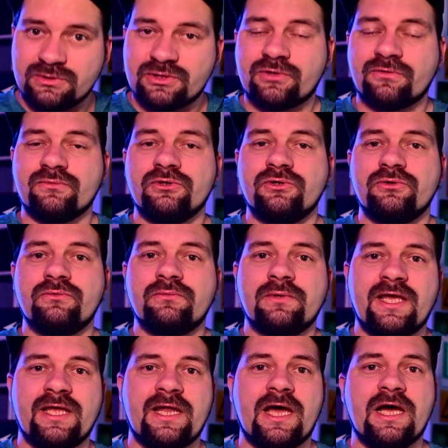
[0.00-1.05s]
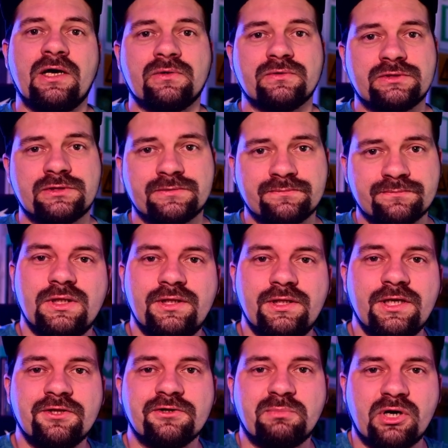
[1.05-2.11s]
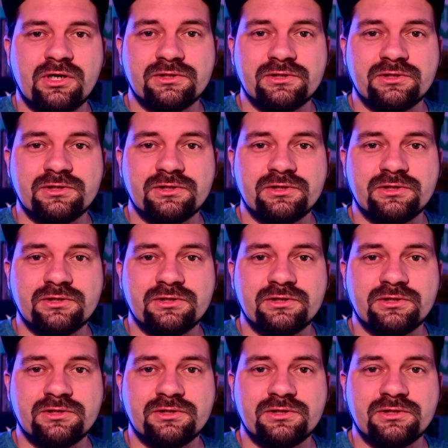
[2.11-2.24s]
through and out. The other part